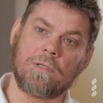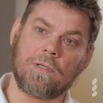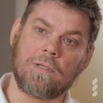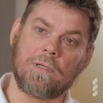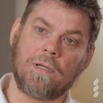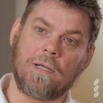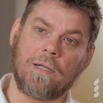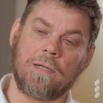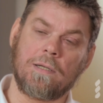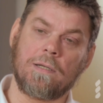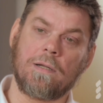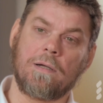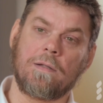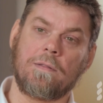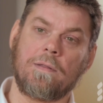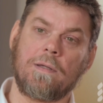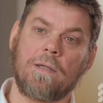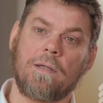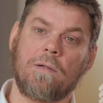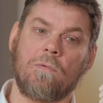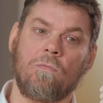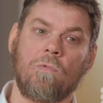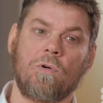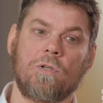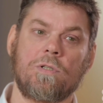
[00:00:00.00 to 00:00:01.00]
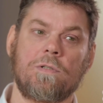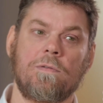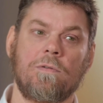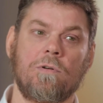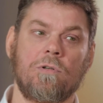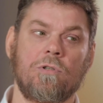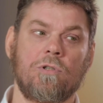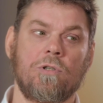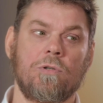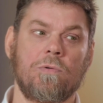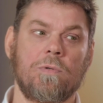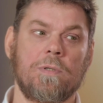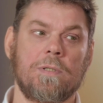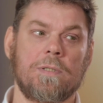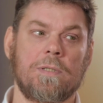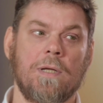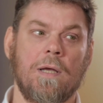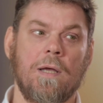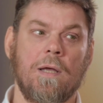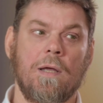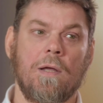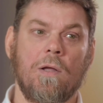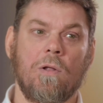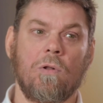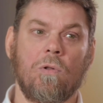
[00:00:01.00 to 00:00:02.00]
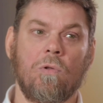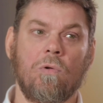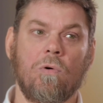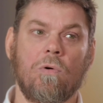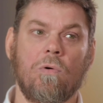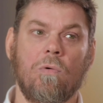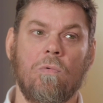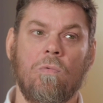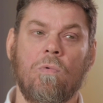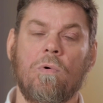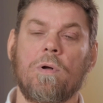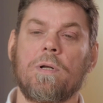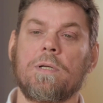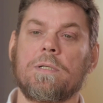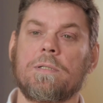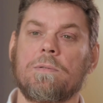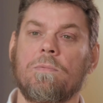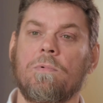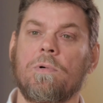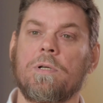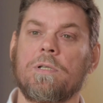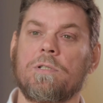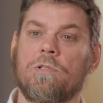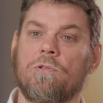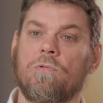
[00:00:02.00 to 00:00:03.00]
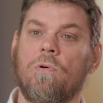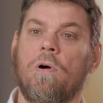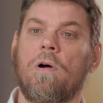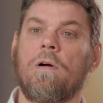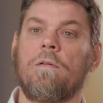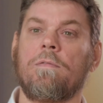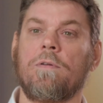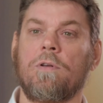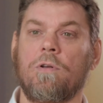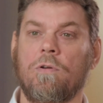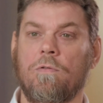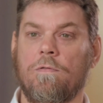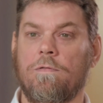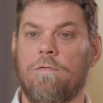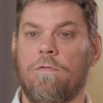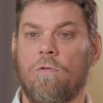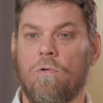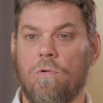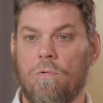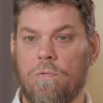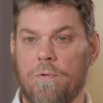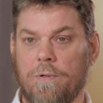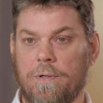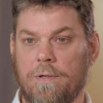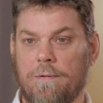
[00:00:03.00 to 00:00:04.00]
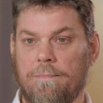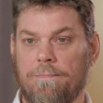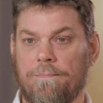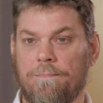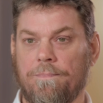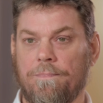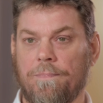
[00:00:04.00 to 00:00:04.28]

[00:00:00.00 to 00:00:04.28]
And I think what you've got to do is look what is driving you forward.